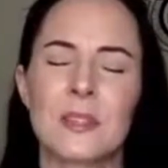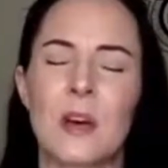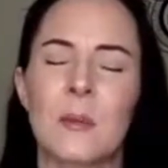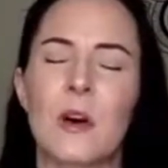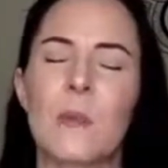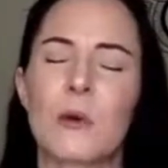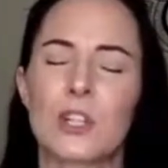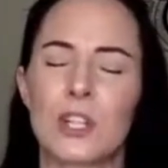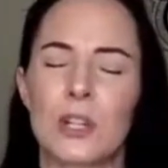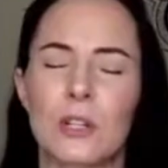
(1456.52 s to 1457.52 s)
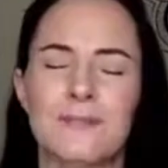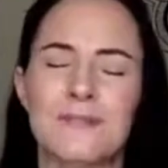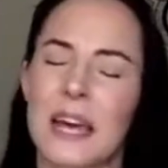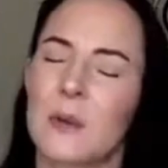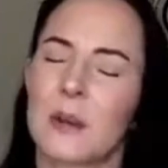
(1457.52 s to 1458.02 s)
some emotional,
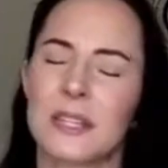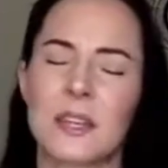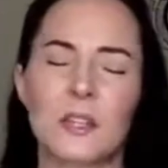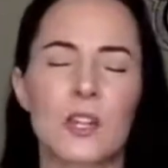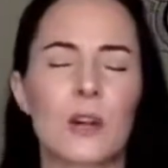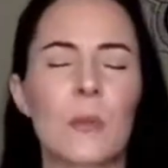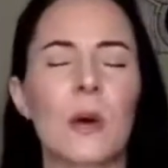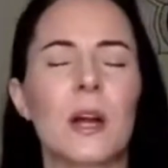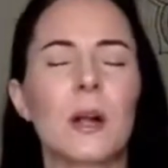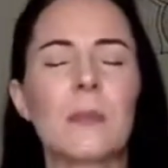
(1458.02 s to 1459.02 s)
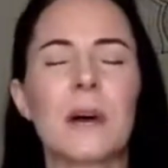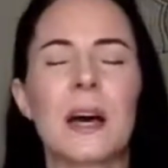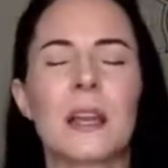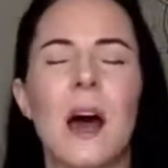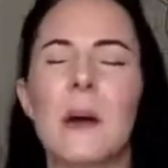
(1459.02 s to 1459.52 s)
I don't want to say turmoil,
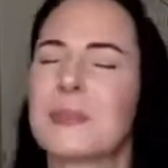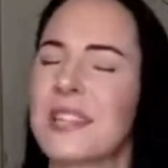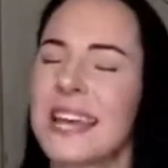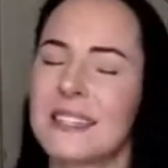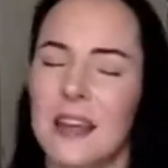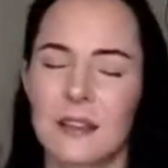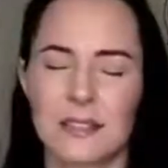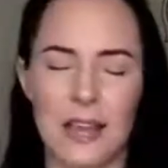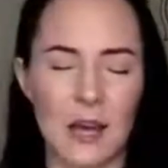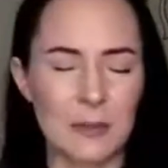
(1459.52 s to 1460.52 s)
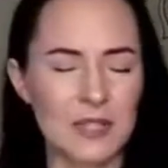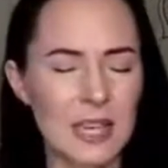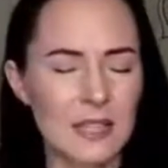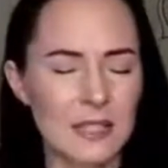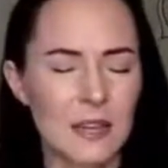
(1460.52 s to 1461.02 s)
but upset. I'll say
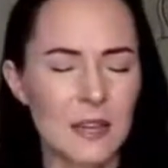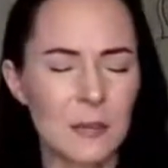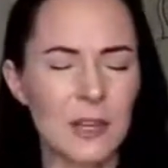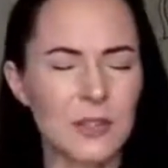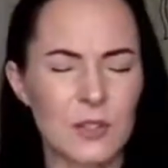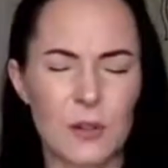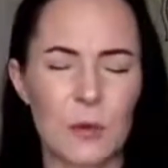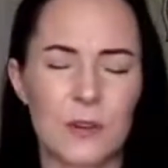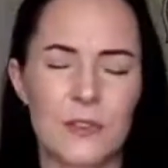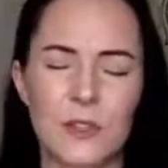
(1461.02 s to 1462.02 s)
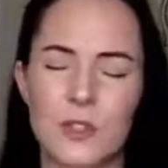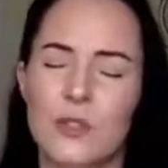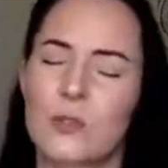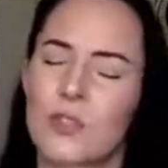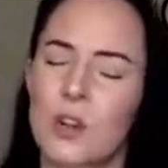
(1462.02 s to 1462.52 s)
upset because turmoil feels
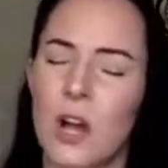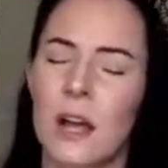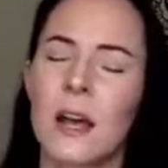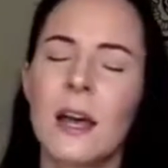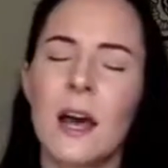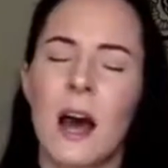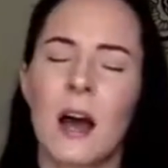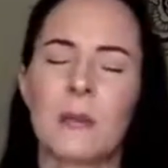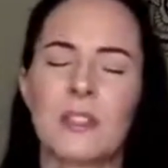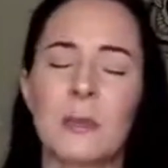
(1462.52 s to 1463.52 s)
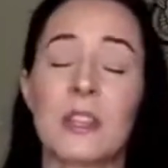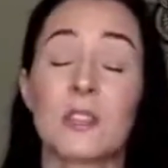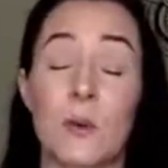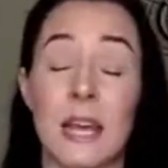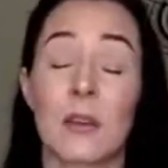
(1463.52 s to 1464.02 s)
too strong. It's something that's
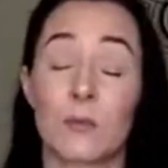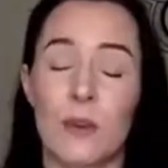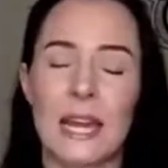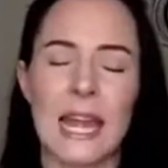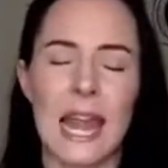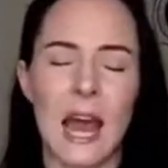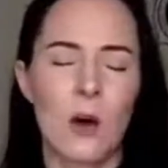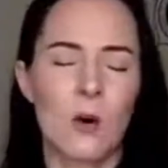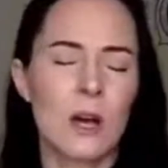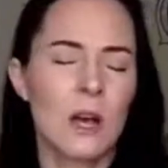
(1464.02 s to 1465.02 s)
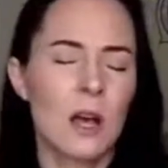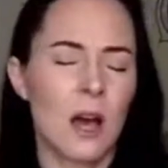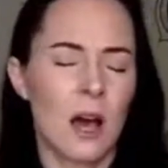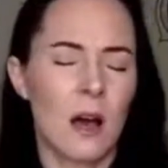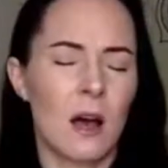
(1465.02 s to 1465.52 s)
going on right now.
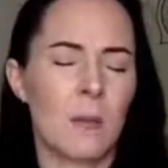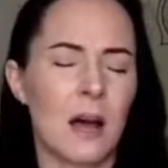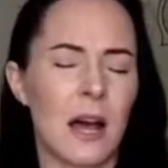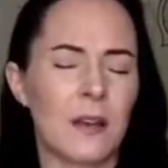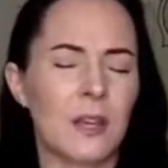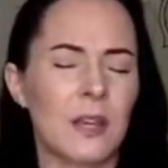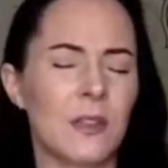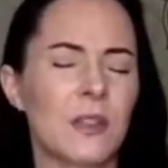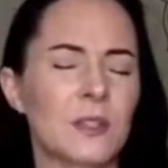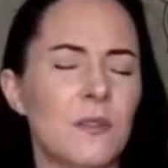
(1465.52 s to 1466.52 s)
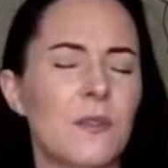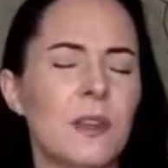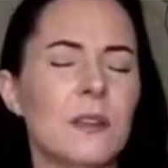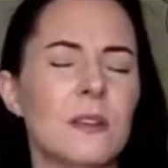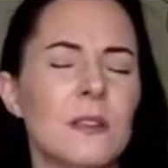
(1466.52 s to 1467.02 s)
This
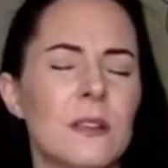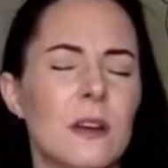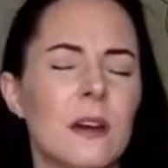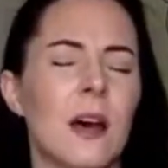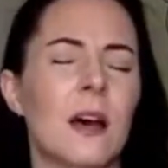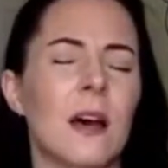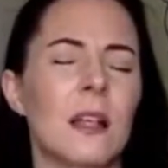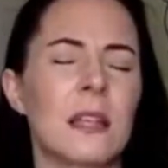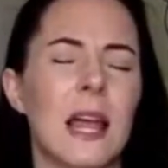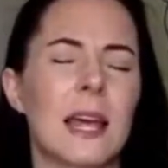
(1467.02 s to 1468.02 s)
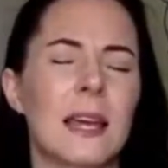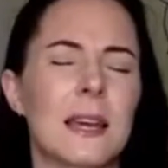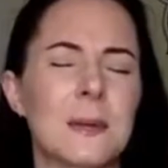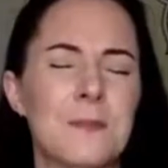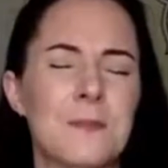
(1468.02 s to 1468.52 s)
feels like,